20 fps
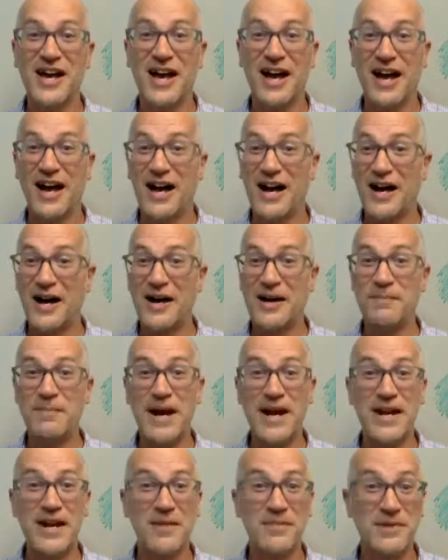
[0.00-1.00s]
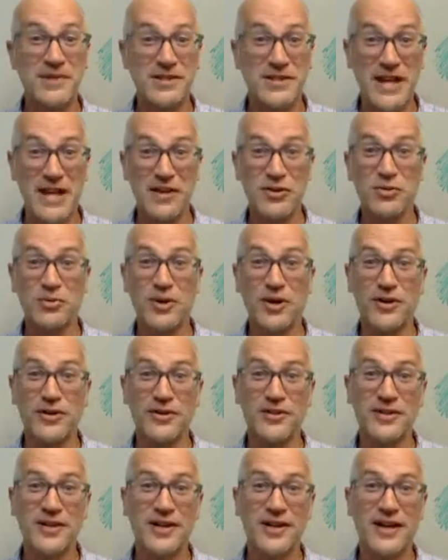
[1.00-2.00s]
My name is Daniel
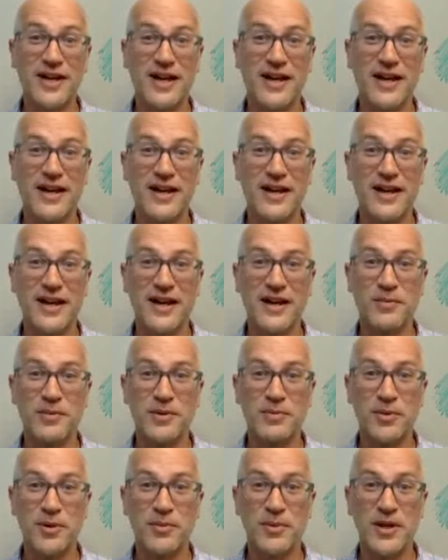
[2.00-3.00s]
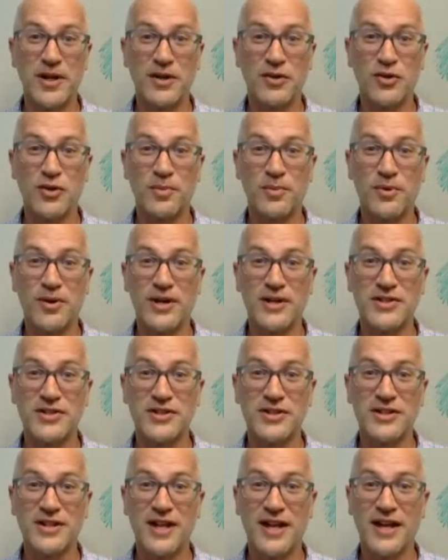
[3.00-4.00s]
Martin, and I'm with Permalot
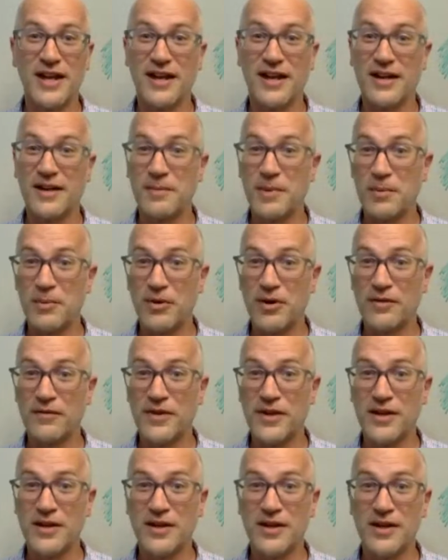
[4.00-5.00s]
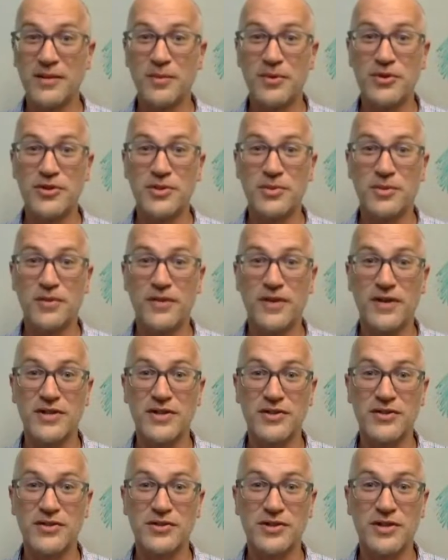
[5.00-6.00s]
Corporation and a member of the Emerging
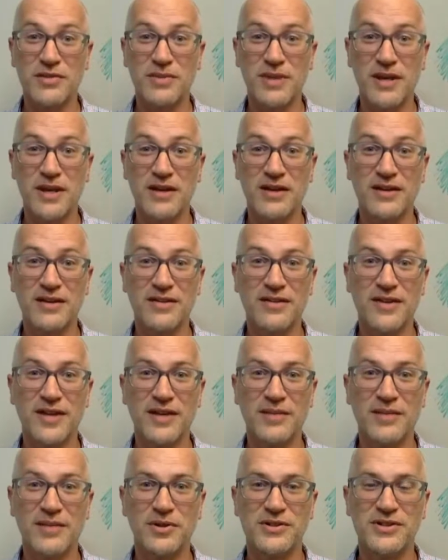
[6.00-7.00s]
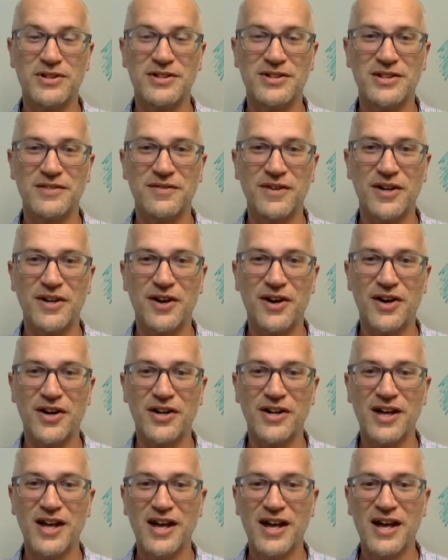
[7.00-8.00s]
Professionals Committee that puts this event
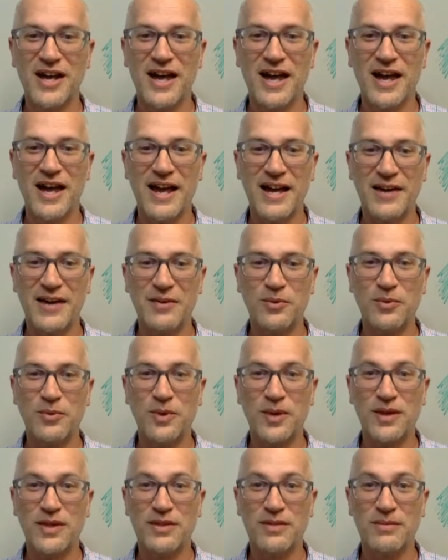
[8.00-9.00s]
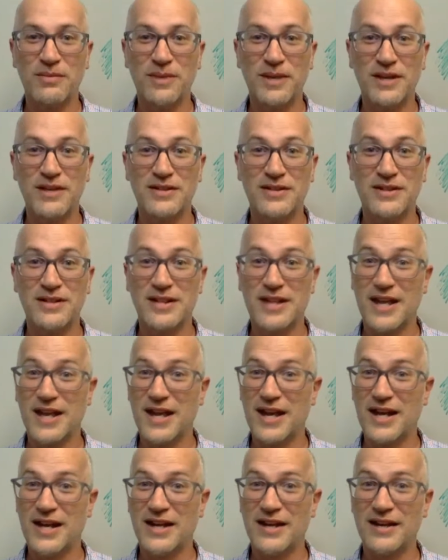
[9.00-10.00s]
on. And with me
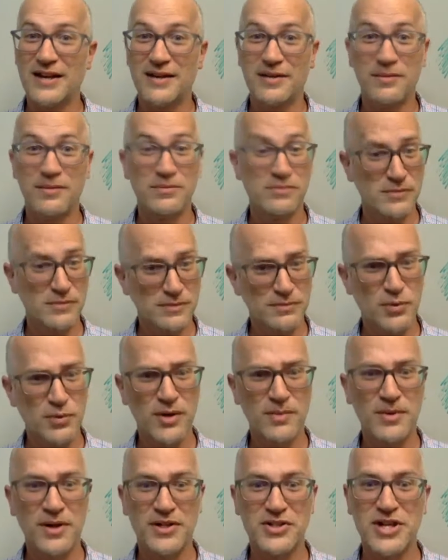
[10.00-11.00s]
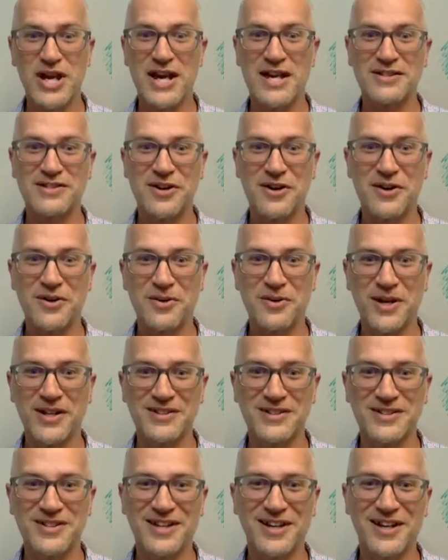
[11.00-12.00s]
today, pretty much as
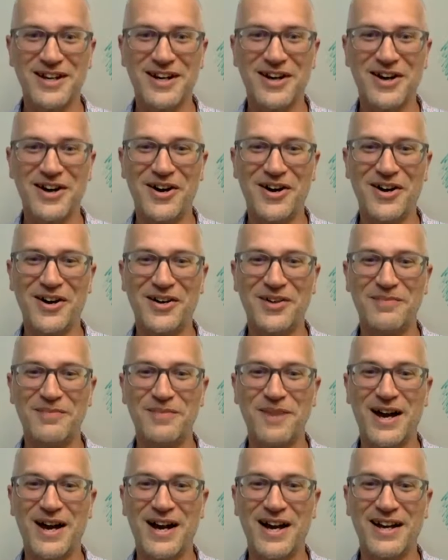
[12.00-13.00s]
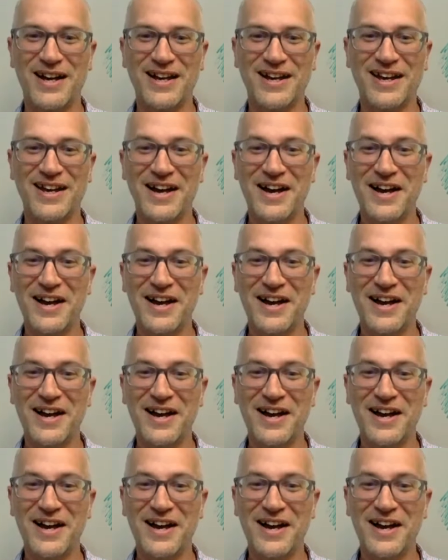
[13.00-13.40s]
always, are my